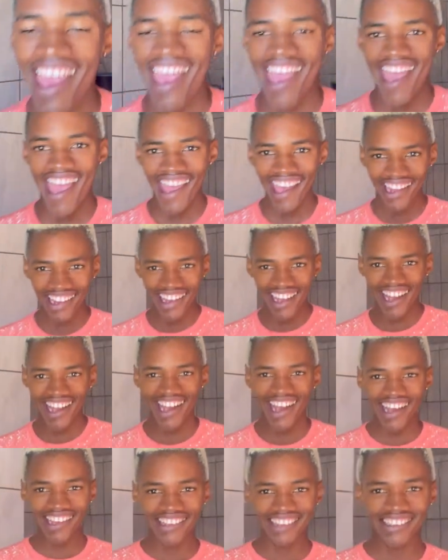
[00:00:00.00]
And yeah,
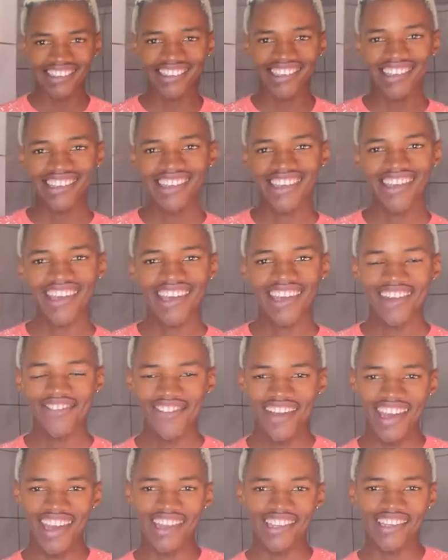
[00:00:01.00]
guys, that's how I get
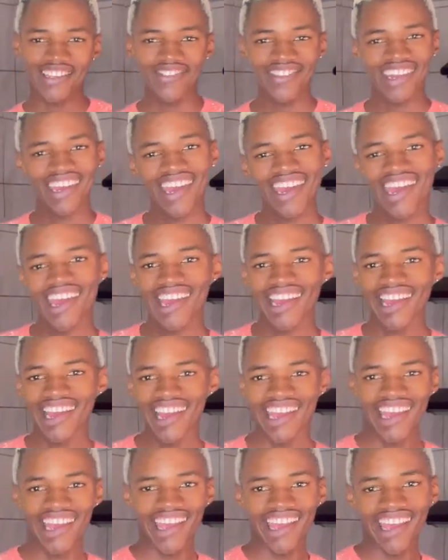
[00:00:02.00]
my hair to be
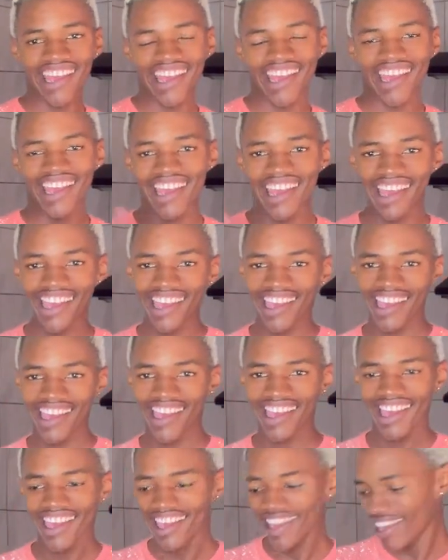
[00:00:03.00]

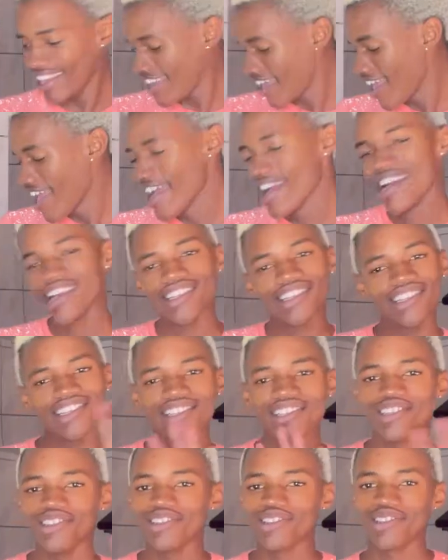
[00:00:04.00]
curly.
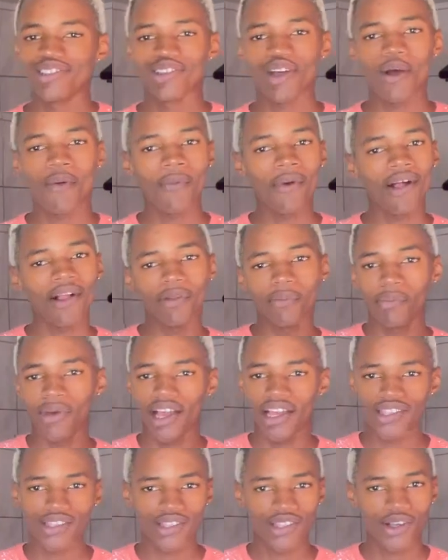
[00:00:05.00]
Just use normal
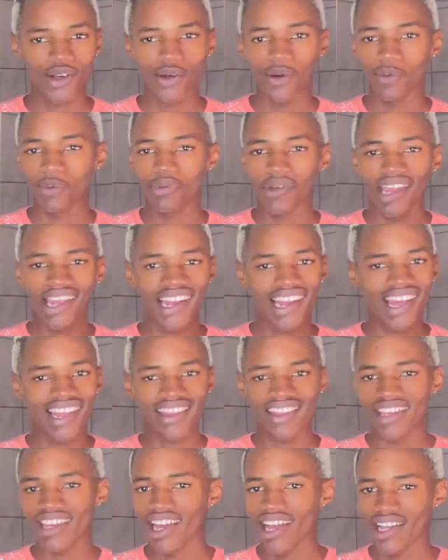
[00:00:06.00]
bar soap and
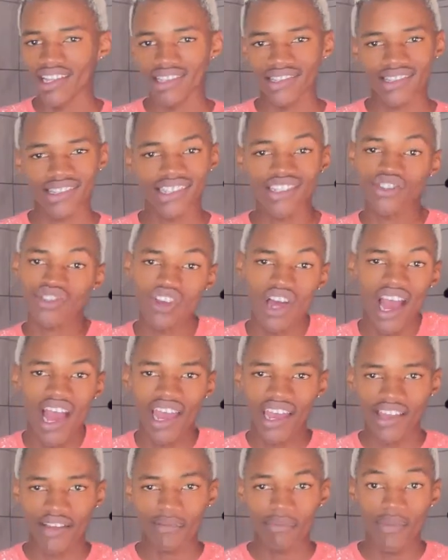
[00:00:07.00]
nothing else, and
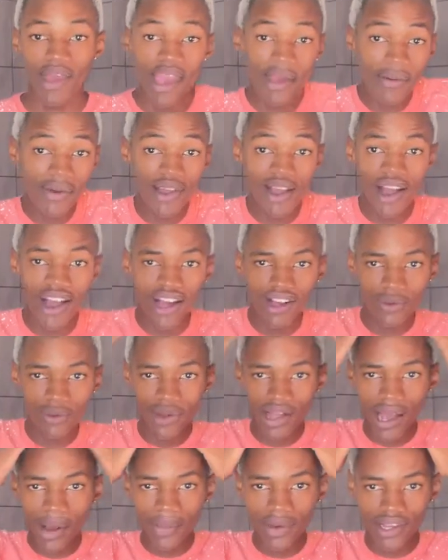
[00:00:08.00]
try. Maybe I'll
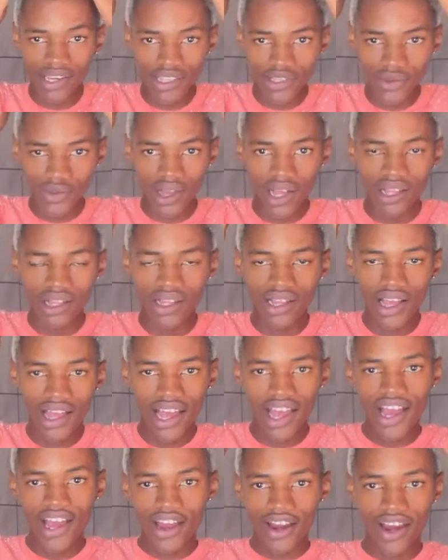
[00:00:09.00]
come out as well
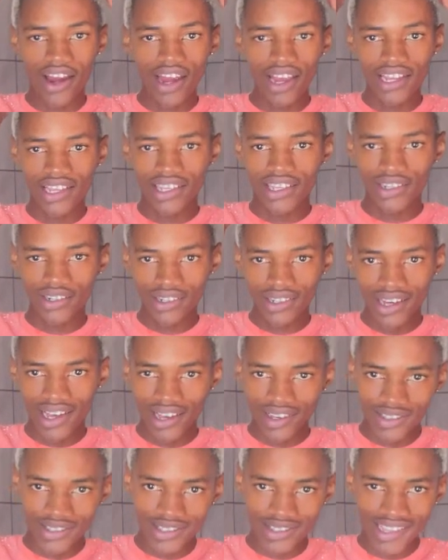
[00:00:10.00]
curly. Who
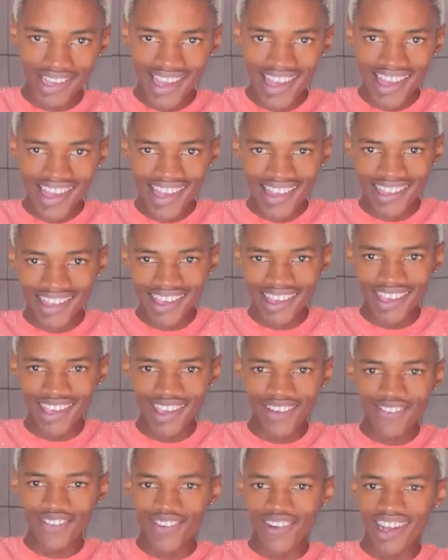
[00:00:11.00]
knows? Thank
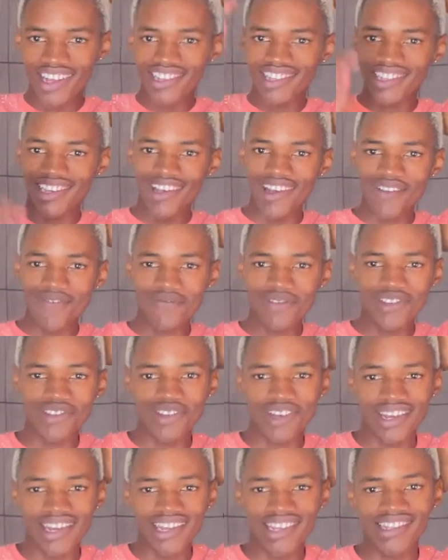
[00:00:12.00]
you for watching. Hope you
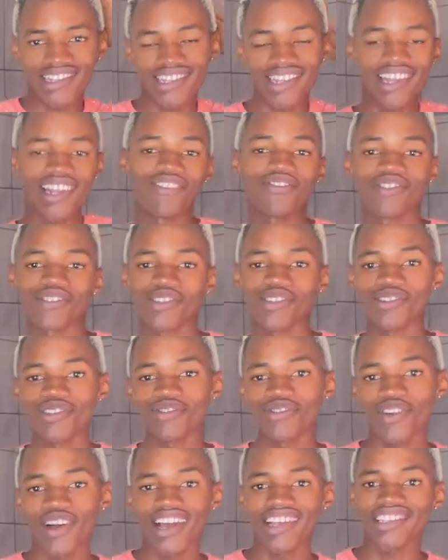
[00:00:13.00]
enjoyed it, and love you so much
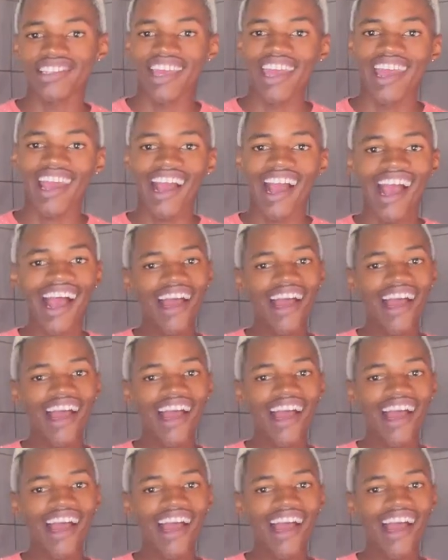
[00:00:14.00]
for watching.